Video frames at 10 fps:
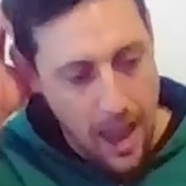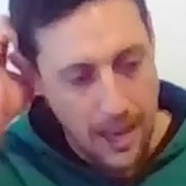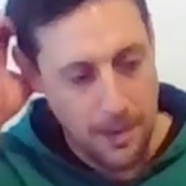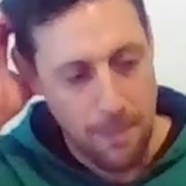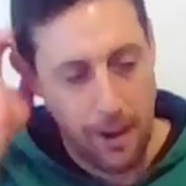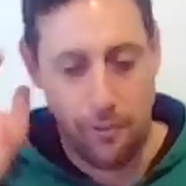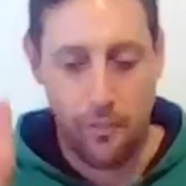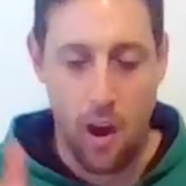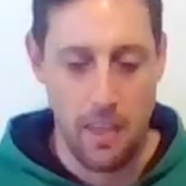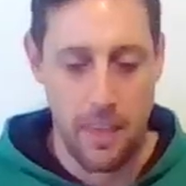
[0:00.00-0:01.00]
And you may
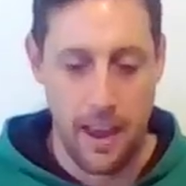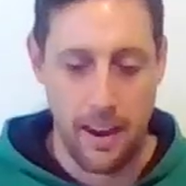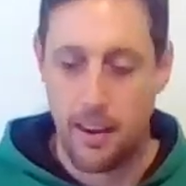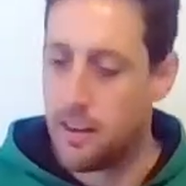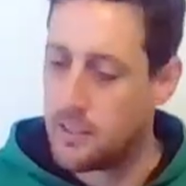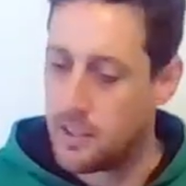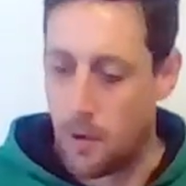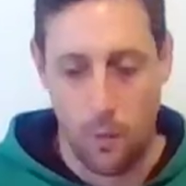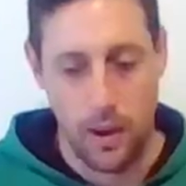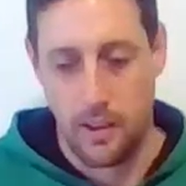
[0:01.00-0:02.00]
find that
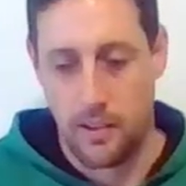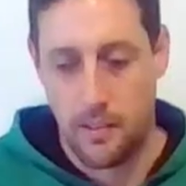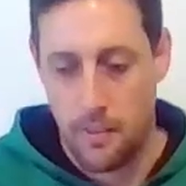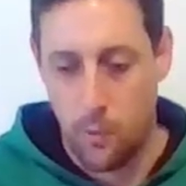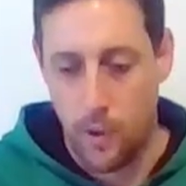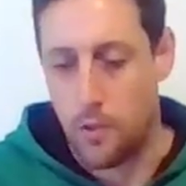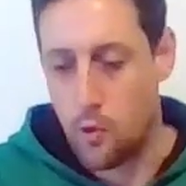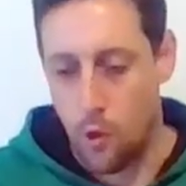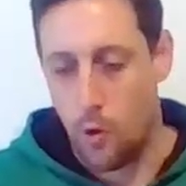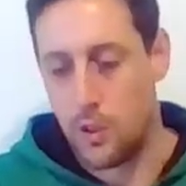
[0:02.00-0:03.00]
someone
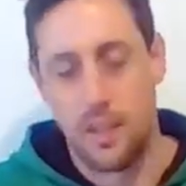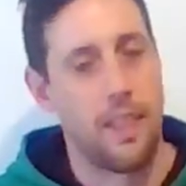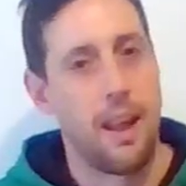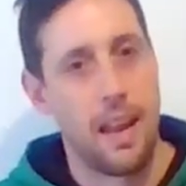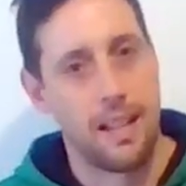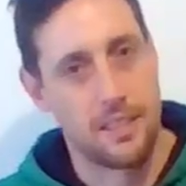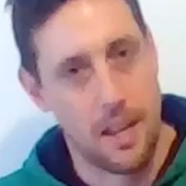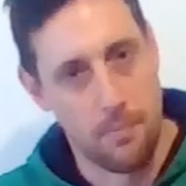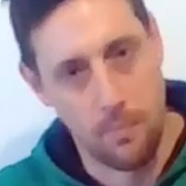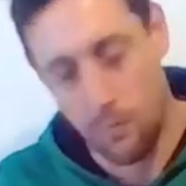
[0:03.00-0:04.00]
withdraws and that ends
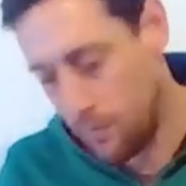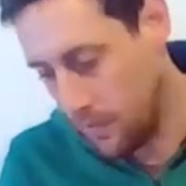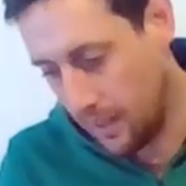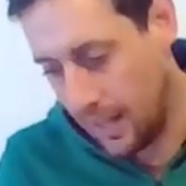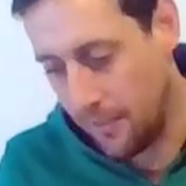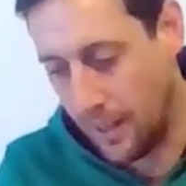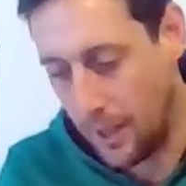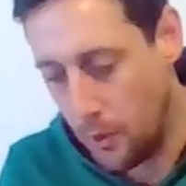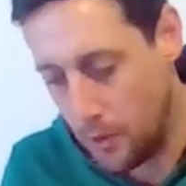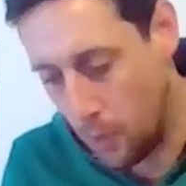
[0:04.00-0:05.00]
up leaving
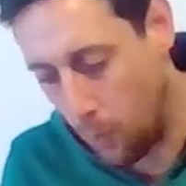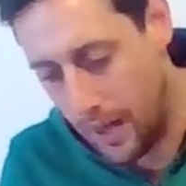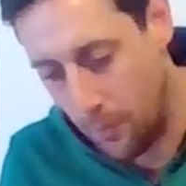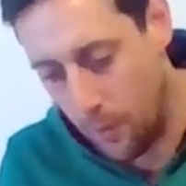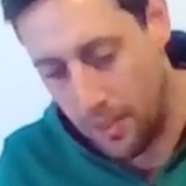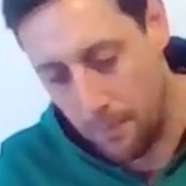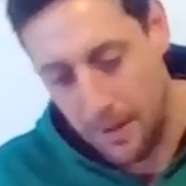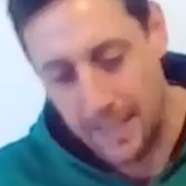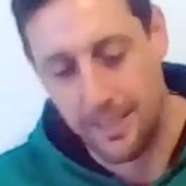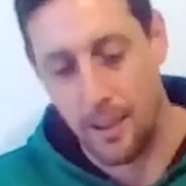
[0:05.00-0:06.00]
you to win with a
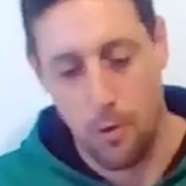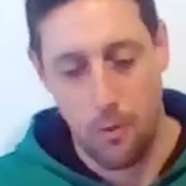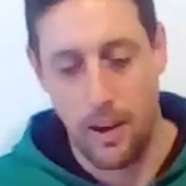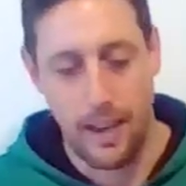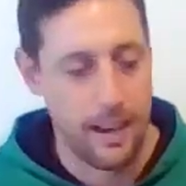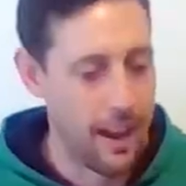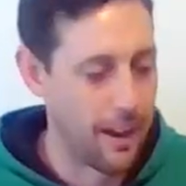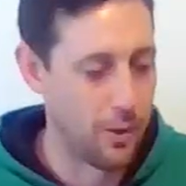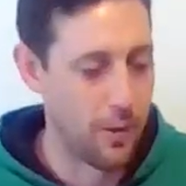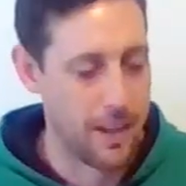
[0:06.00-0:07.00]
measly 3,
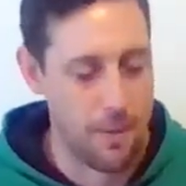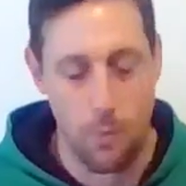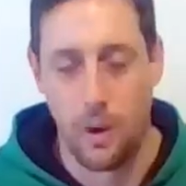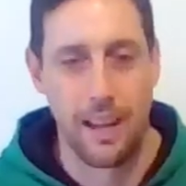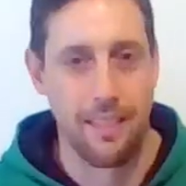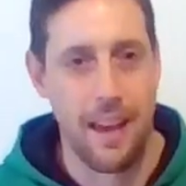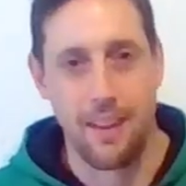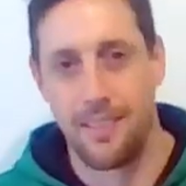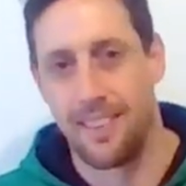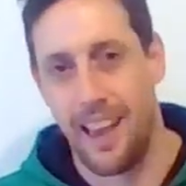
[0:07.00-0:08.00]
and you end up winning that
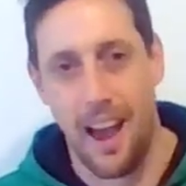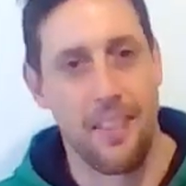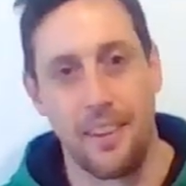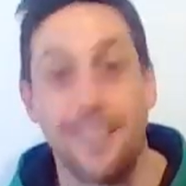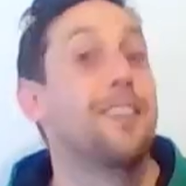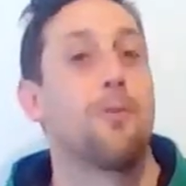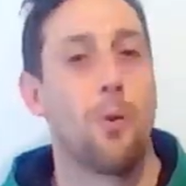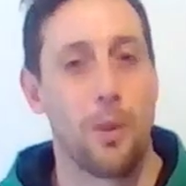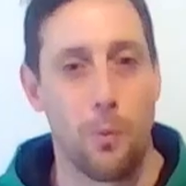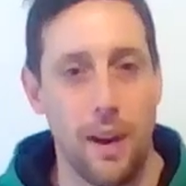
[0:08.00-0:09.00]
card that you didn't
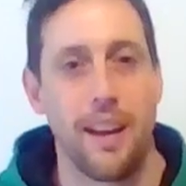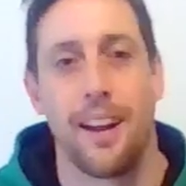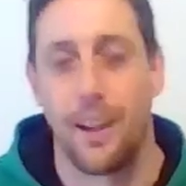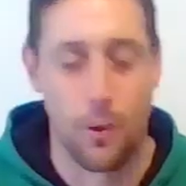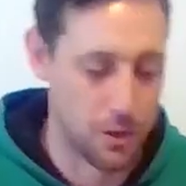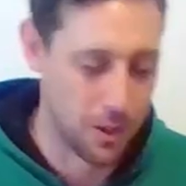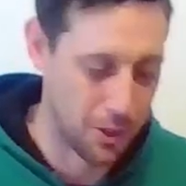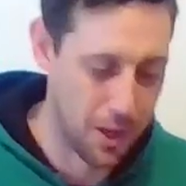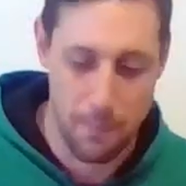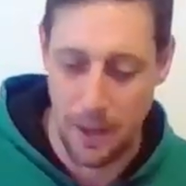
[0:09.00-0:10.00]
want to win, and it causes
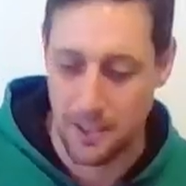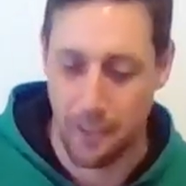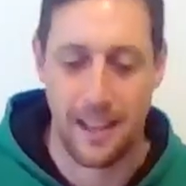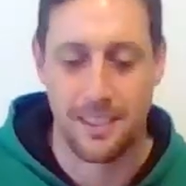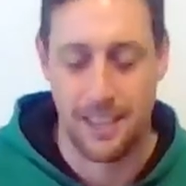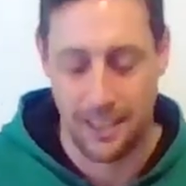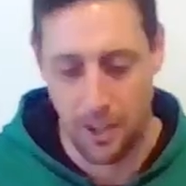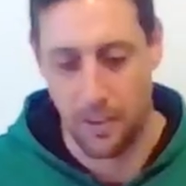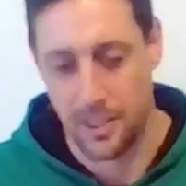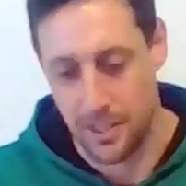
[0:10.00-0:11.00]
you to bust in that sense. So
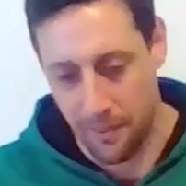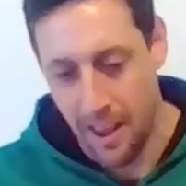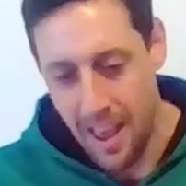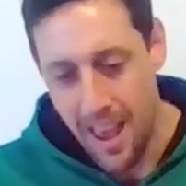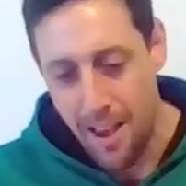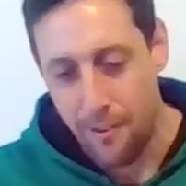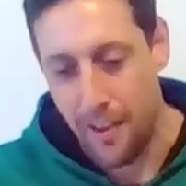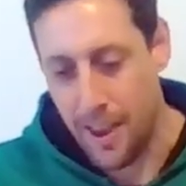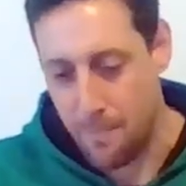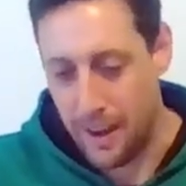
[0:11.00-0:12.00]
there's a
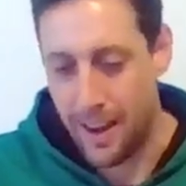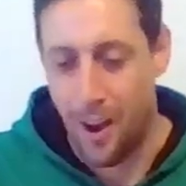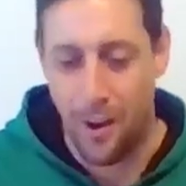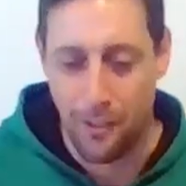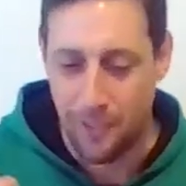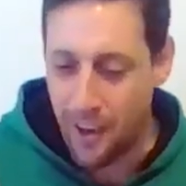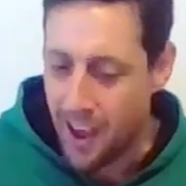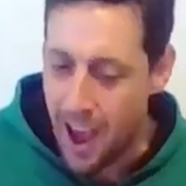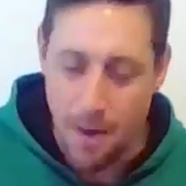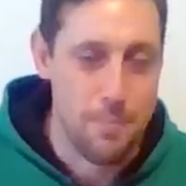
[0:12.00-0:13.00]
fair bit of
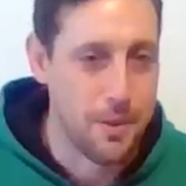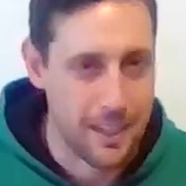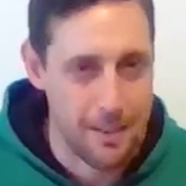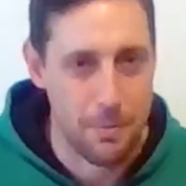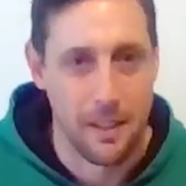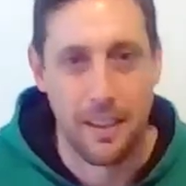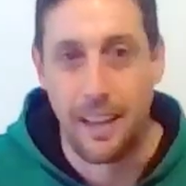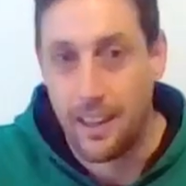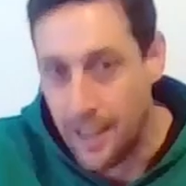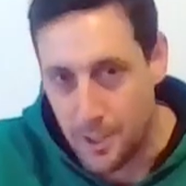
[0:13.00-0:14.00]

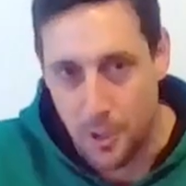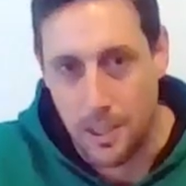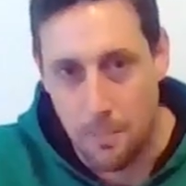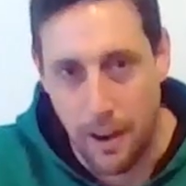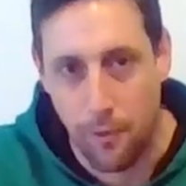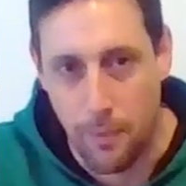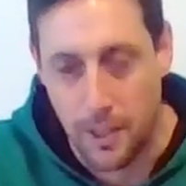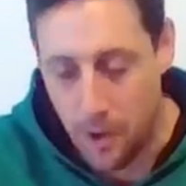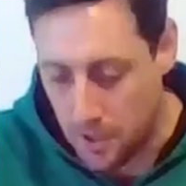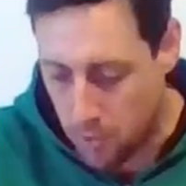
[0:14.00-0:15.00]
unpredictability, as you expect from a
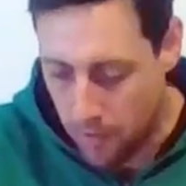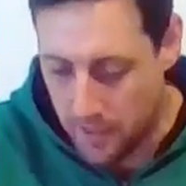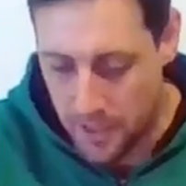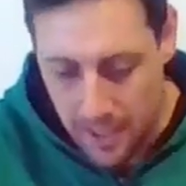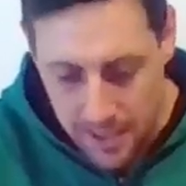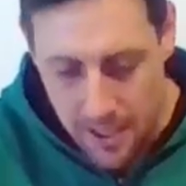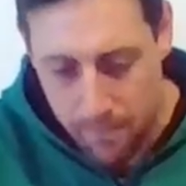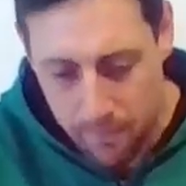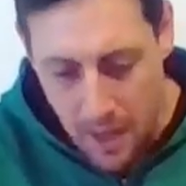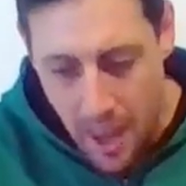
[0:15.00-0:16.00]
dice-driven
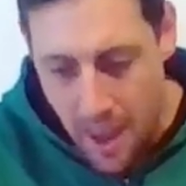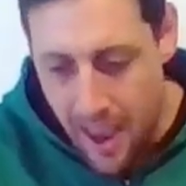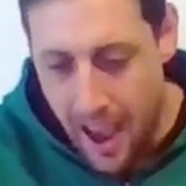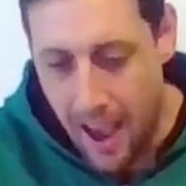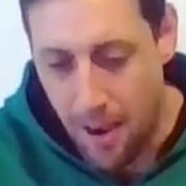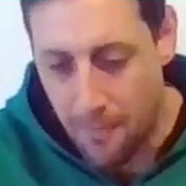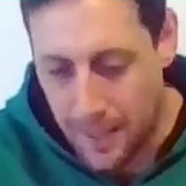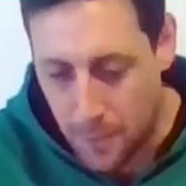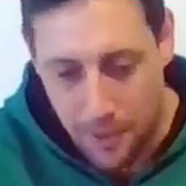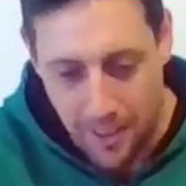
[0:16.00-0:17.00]
system,
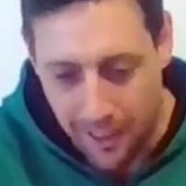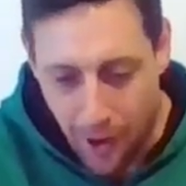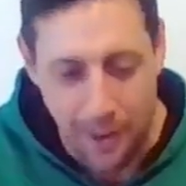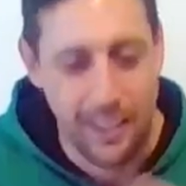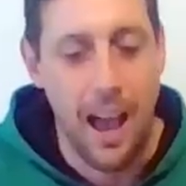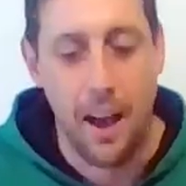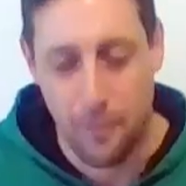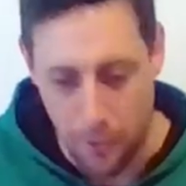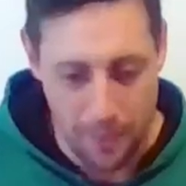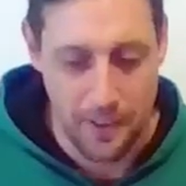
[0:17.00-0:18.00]
mixed with a lot of
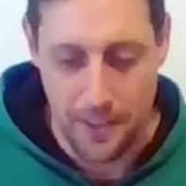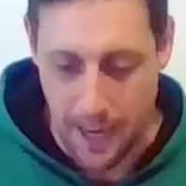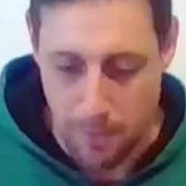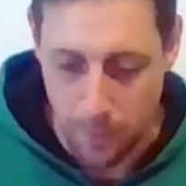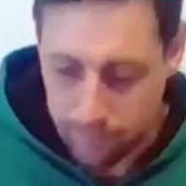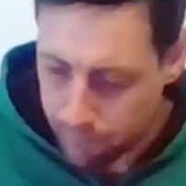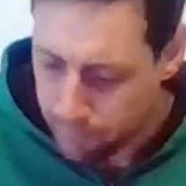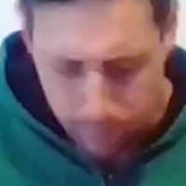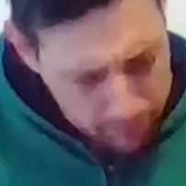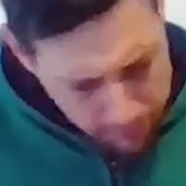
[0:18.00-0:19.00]
laughter at the table.
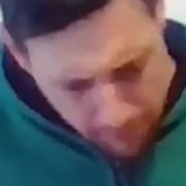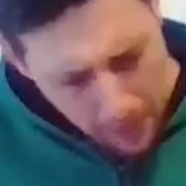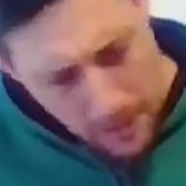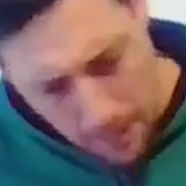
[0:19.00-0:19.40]
And